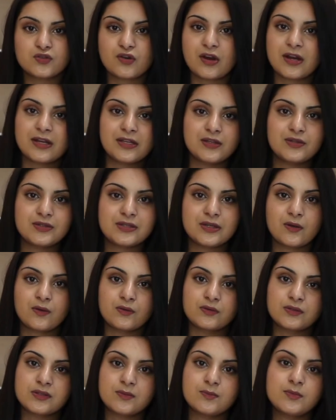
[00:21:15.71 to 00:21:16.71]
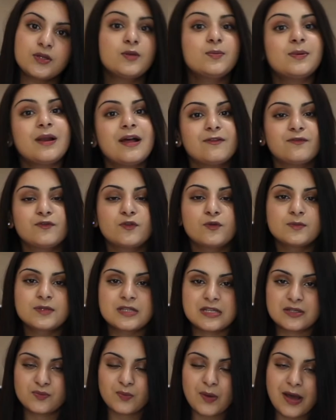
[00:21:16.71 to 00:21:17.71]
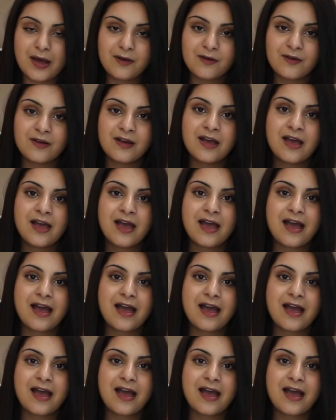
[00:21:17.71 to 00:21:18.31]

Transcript: try and use it on some new platforms as well,